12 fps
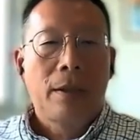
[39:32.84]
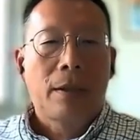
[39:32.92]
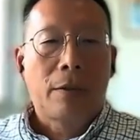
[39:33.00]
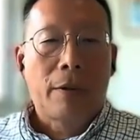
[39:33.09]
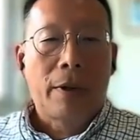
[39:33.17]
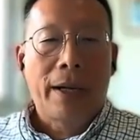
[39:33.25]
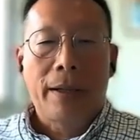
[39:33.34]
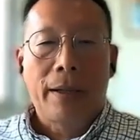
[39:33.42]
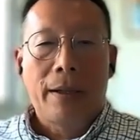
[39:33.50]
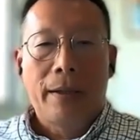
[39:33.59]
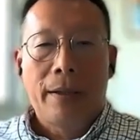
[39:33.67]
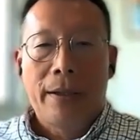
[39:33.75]
mm.
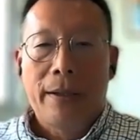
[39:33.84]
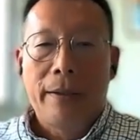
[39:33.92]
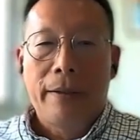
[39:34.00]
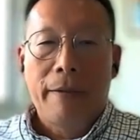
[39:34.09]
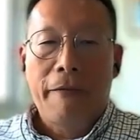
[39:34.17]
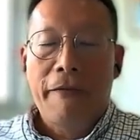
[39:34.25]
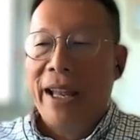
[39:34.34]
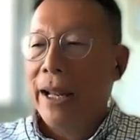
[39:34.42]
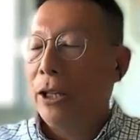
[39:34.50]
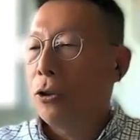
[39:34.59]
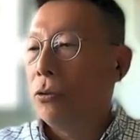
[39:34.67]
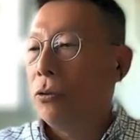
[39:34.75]
right? Uh,
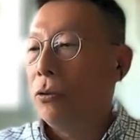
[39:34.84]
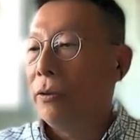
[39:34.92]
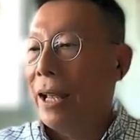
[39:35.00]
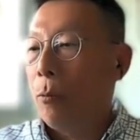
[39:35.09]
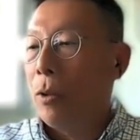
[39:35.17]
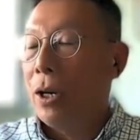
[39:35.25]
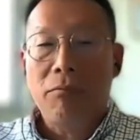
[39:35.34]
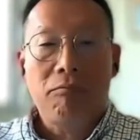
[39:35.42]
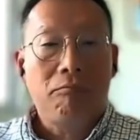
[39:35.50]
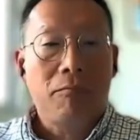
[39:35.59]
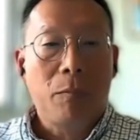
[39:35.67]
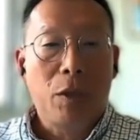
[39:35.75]
failing to
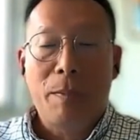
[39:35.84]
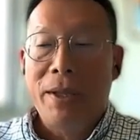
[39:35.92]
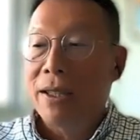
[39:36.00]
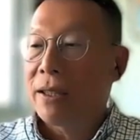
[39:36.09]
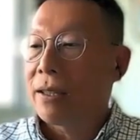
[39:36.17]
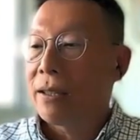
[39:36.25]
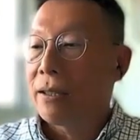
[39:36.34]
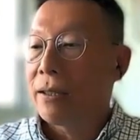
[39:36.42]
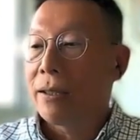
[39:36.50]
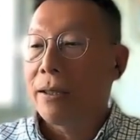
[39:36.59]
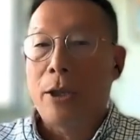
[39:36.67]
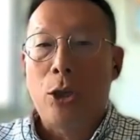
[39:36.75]
network, which
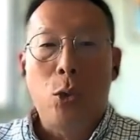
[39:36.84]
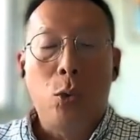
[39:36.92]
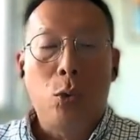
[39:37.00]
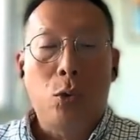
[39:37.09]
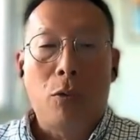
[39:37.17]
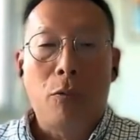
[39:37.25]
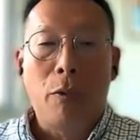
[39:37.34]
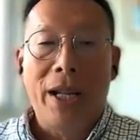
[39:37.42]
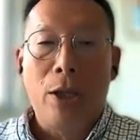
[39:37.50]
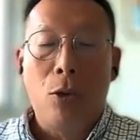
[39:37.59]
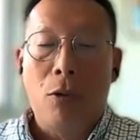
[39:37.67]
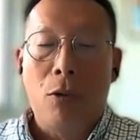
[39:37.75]
means you
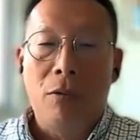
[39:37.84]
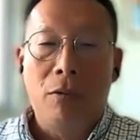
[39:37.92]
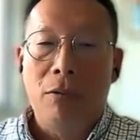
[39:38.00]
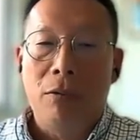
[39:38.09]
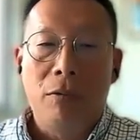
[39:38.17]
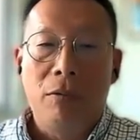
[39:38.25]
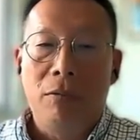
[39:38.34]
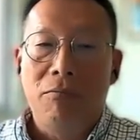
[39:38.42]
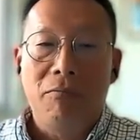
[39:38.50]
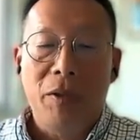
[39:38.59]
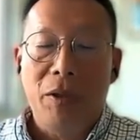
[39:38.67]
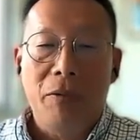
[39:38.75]
don't really
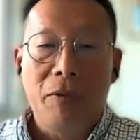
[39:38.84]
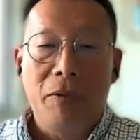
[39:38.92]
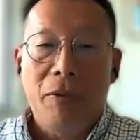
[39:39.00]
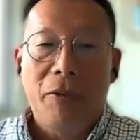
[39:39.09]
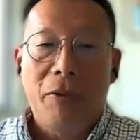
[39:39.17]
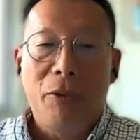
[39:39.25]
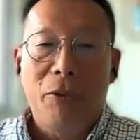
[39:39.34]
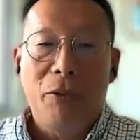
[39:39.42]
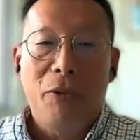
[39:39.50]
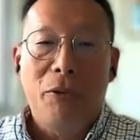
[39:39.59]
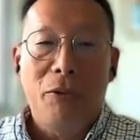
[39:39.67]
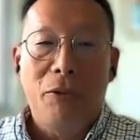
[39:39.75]
know you
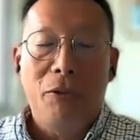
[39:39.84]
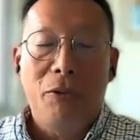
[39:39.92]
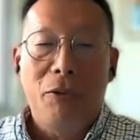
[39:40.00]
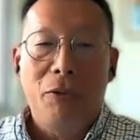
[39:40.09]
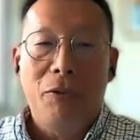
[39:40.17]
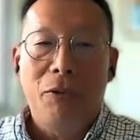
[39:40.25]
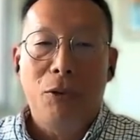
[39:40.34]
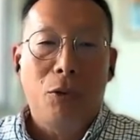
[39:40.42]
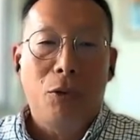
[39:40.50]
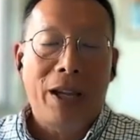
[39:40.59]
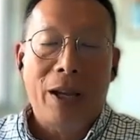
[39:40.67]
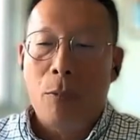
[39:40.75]
you you
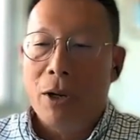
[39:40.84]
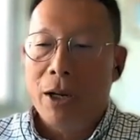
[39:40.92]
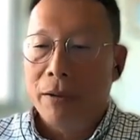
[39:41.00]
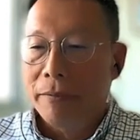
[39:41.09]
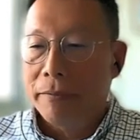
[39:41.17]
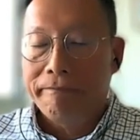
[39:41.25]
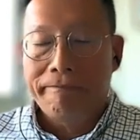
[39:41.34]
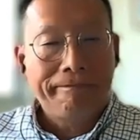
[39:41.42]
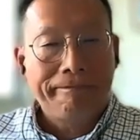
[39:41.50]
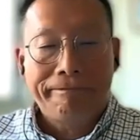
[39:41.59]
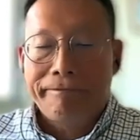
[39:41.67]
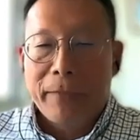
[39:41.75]
you, you don't network.
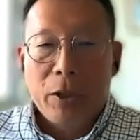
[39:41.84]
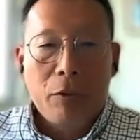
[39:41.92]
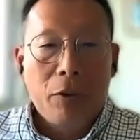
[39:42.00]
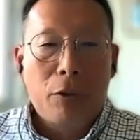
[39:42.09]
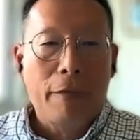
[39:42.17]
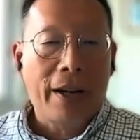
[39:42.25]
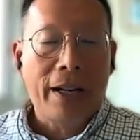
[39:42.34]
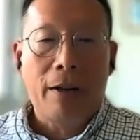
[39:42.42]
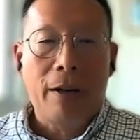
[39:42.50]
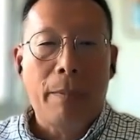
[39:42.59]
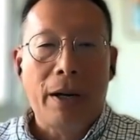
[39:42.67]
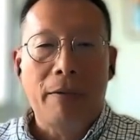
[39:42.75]
Mm. You, you
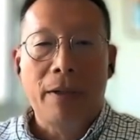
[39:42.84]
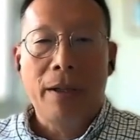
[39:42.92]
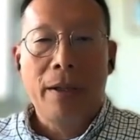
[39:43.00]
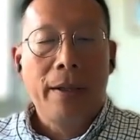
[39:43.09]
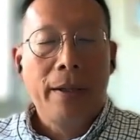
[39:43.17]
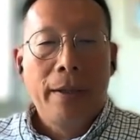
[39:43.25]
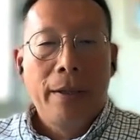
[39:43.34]
find out about